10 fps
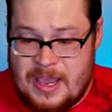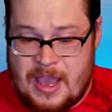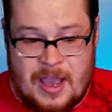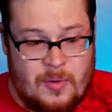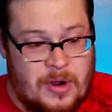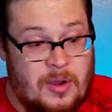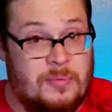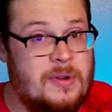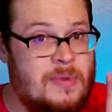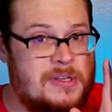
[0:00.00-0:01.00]
Uh, what I
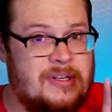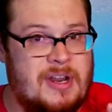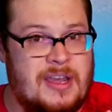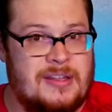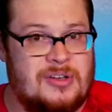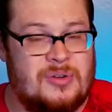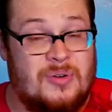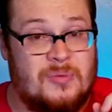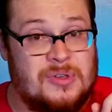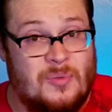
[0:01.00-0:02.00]
opened up yesterday in the
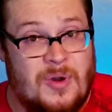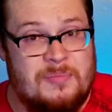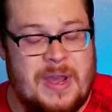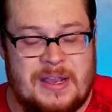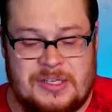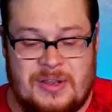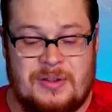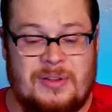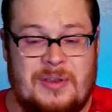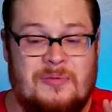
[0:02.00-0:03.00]
short was a one pack, so I
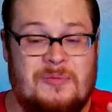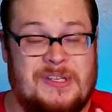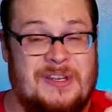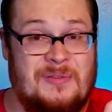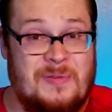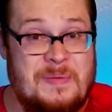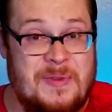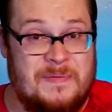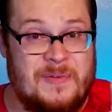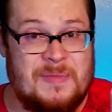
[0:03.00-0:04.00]
don't think we'll be seeing a
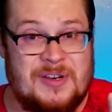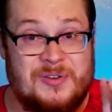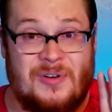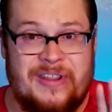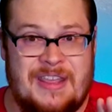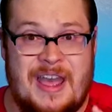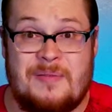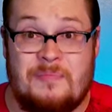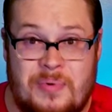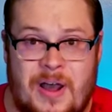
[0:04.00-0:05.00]
repeat from that short
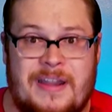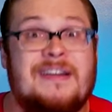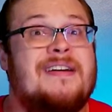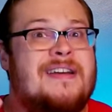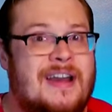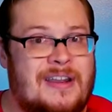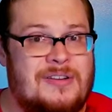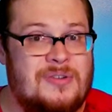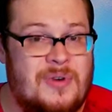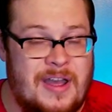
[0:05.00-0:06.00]
yet, but
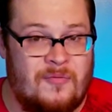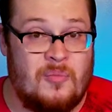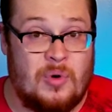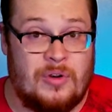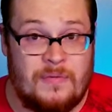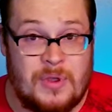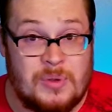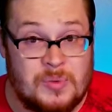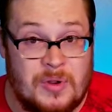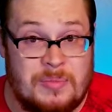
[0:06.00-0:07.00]
I do have more of
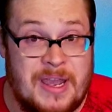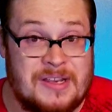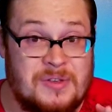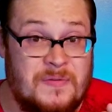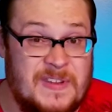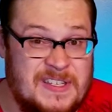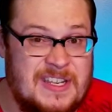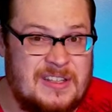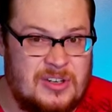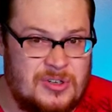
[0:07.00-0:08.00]
those one packs. So if you've
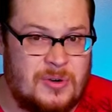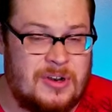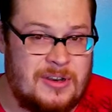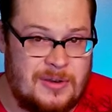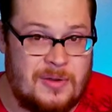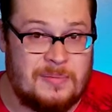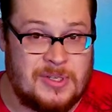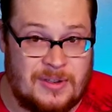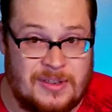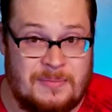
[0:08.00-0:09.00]
seen the short and you know what I'm
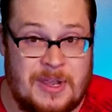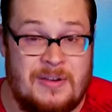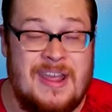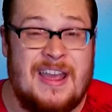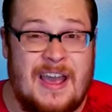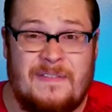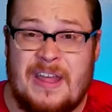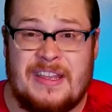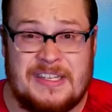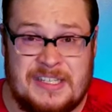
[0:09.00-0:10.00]
talking about, I've
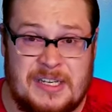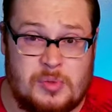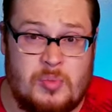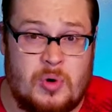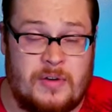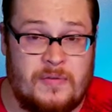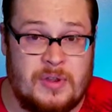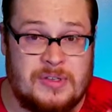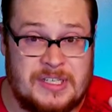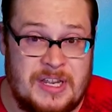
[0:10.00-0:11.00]
got like six more of
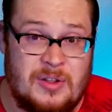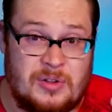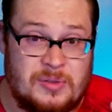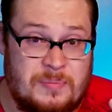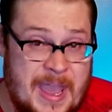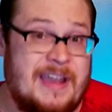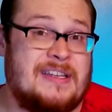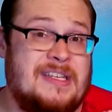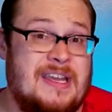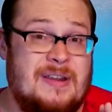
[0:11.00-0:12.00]
those single
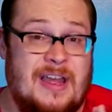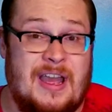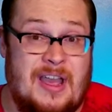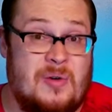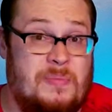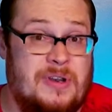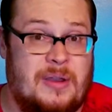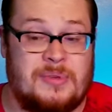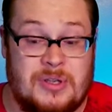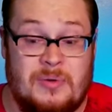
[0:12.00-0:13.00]
packs that I, I opened
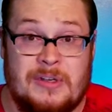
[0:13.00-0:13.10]
up. So